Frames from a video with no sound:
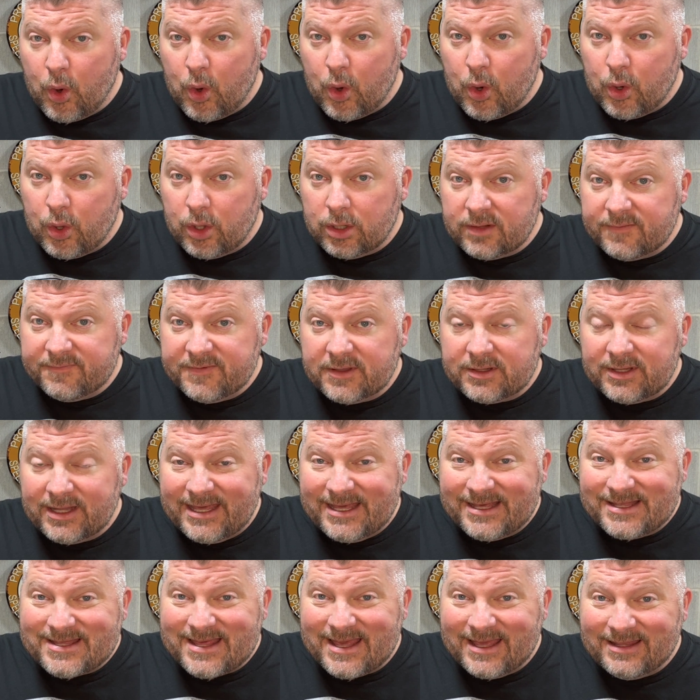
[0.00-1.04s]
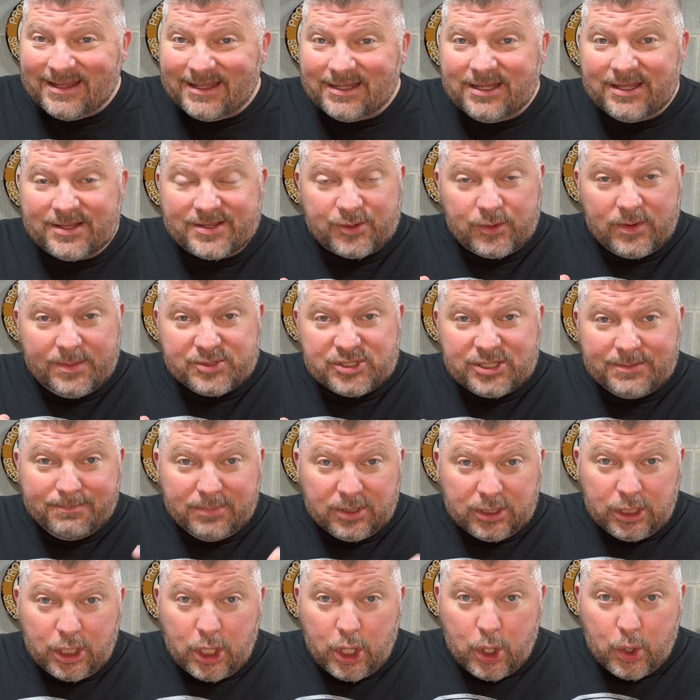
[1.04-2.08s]
all of the links in the description
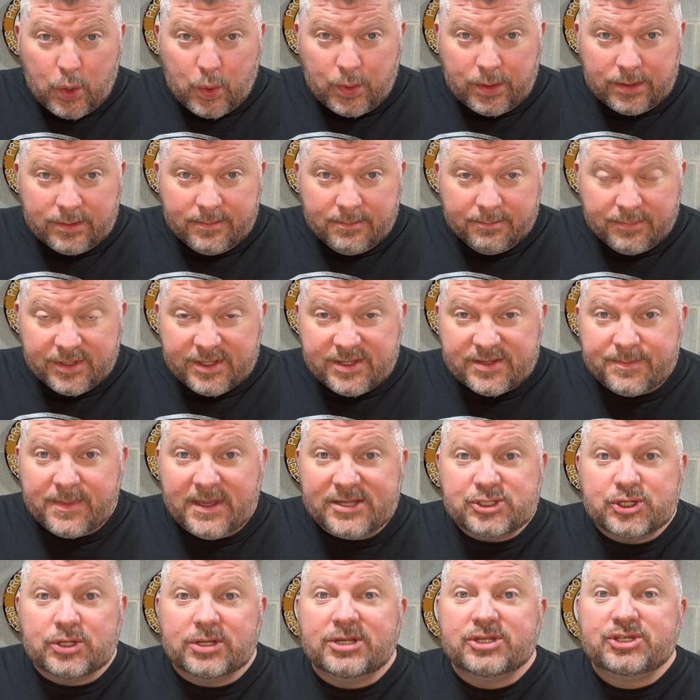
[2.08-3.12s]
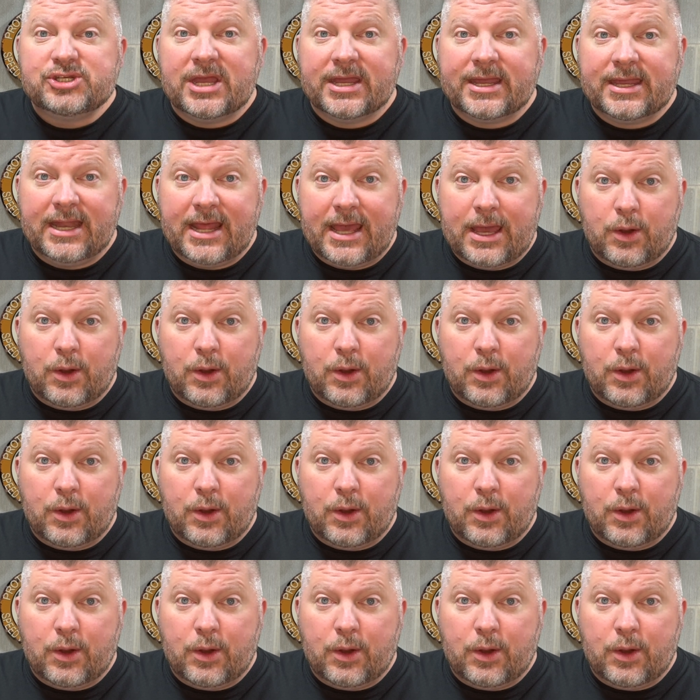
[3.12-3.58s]
below. Please make sure to check it